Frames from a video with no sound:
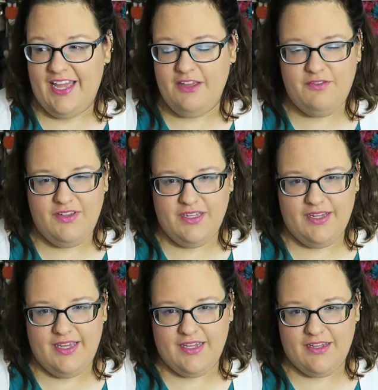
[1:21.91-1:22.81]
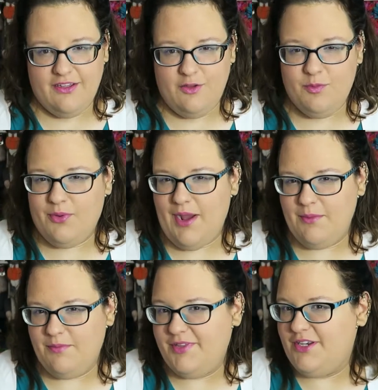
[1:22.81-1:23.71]
I feel like you
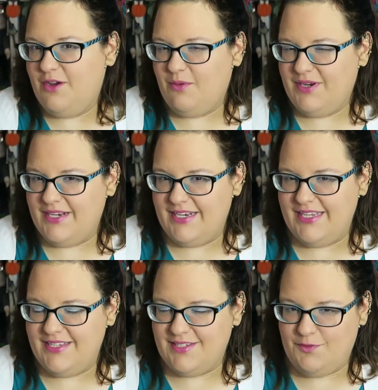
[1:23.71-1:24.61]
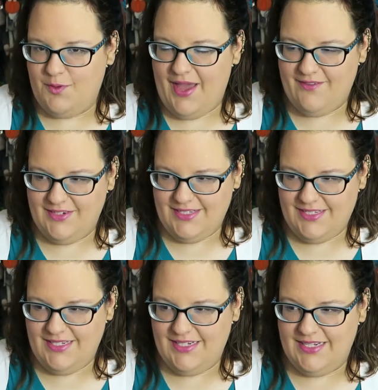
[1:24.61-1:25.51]
probably know what it is if you haven't
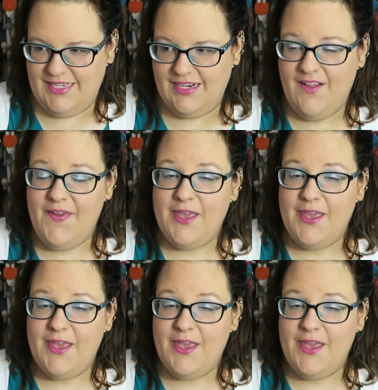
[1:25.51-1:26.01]
seen it.